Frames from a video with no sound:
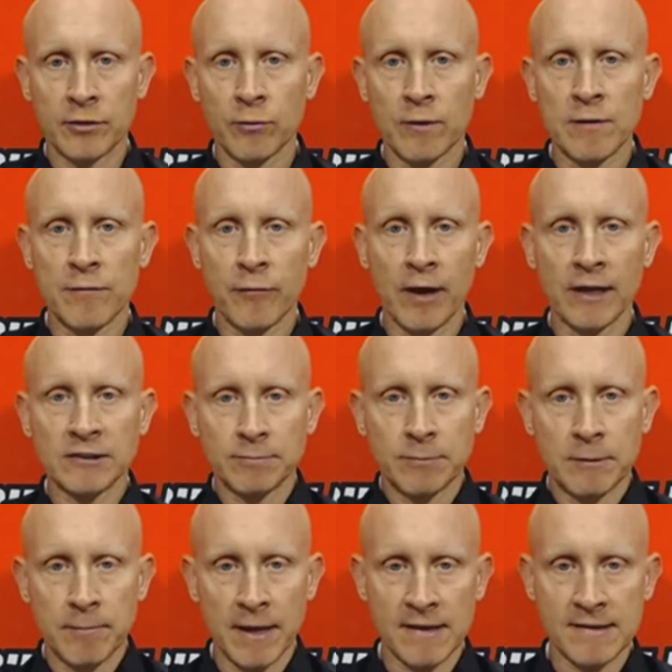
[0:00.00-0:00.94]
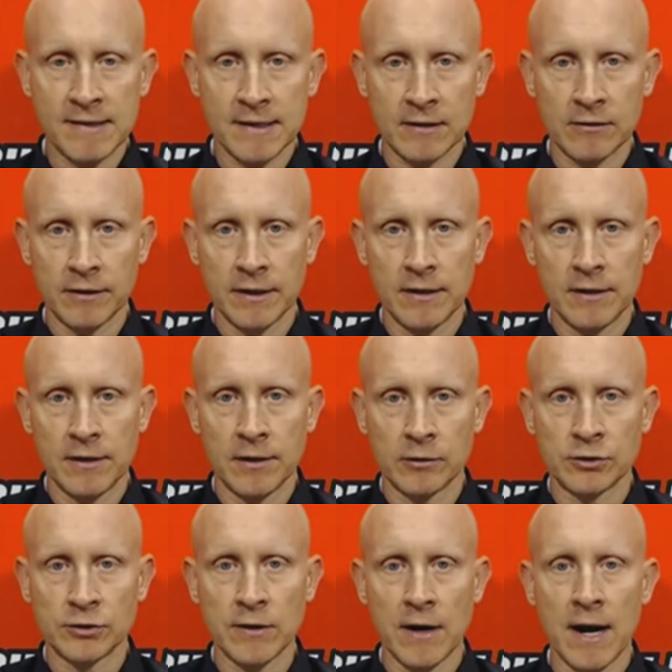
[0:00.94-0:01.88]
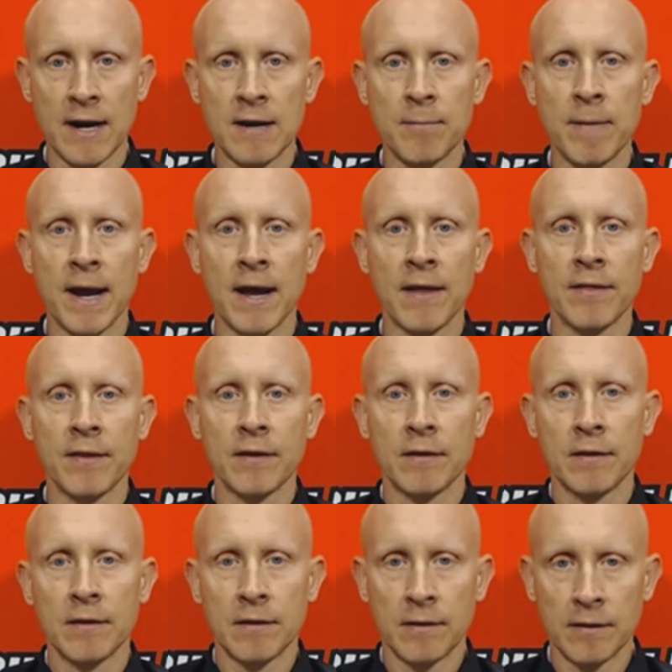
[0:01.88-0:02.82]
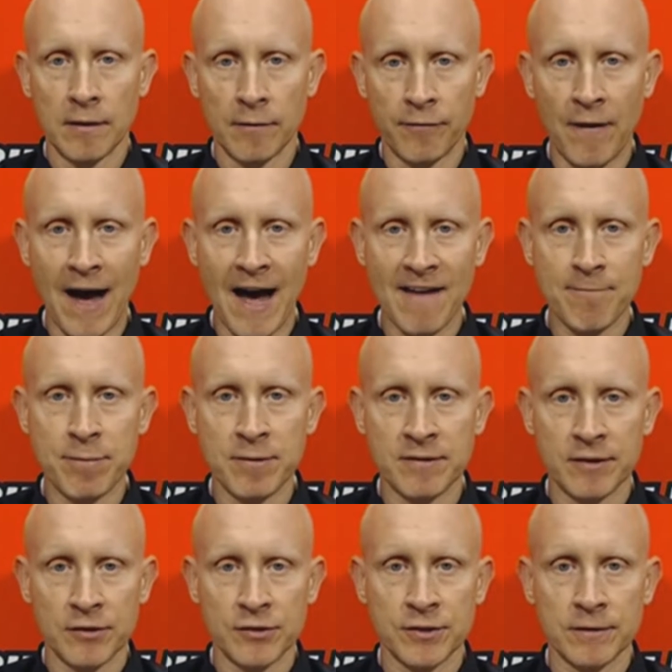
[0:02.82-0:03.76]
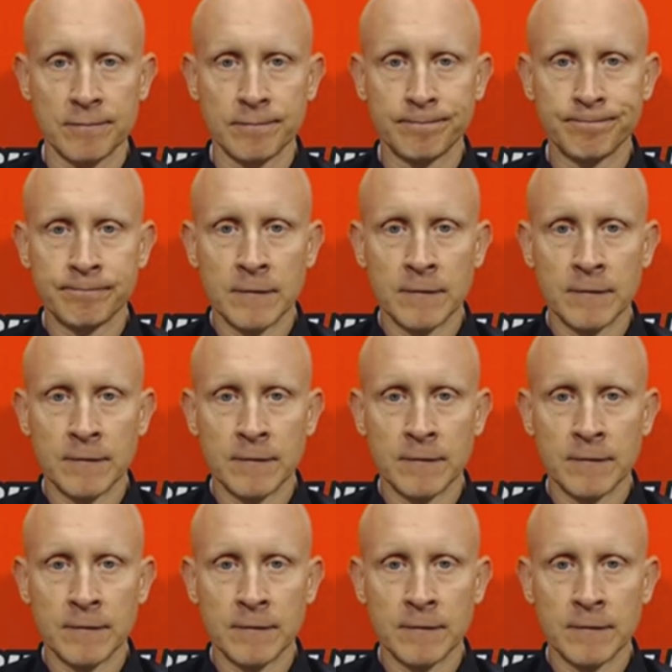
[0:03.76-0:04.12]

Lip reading: three freshmen basically, you know, trying to man the five position.